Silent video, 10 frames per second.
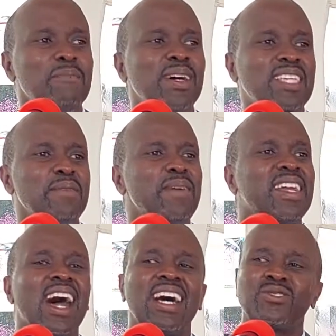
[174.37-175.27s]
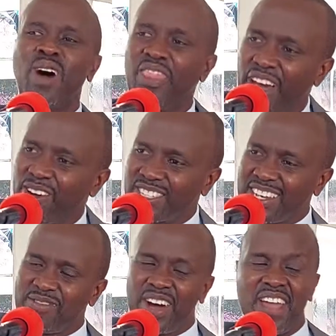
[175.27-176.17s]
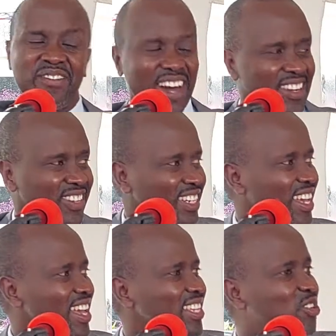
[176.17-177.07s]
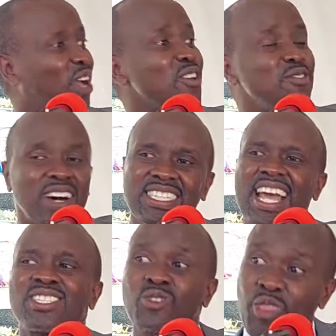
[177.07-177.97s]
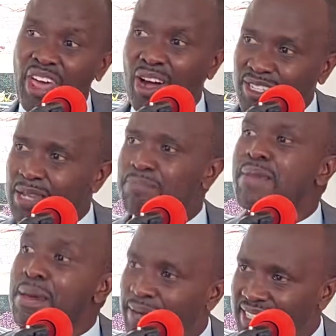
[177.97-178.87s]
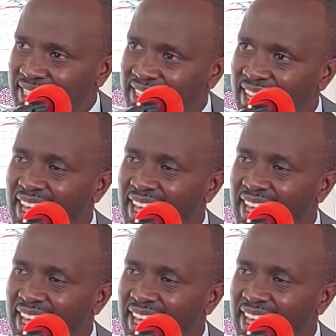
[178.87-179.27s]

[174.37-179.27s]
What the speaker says: Masai Mara has 1,500. Chuka University has 2,000 members.